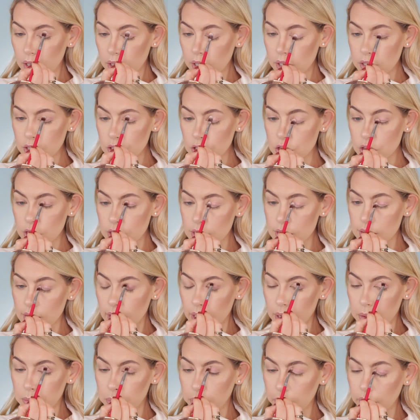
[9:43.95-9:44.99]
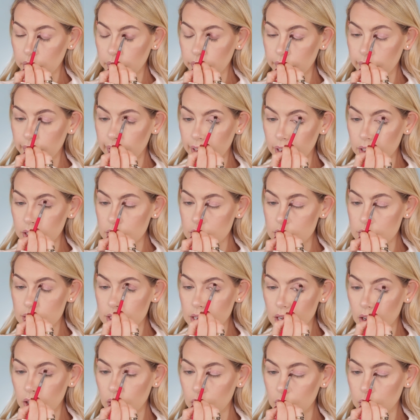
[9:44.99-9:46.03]
is just like perfect.
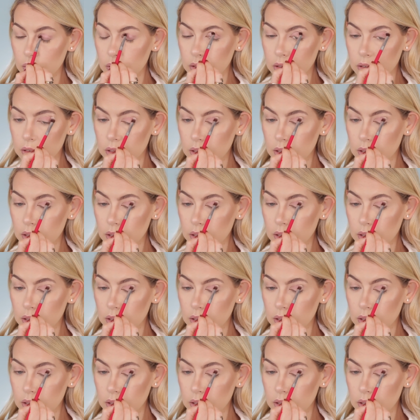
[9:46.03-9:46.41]
So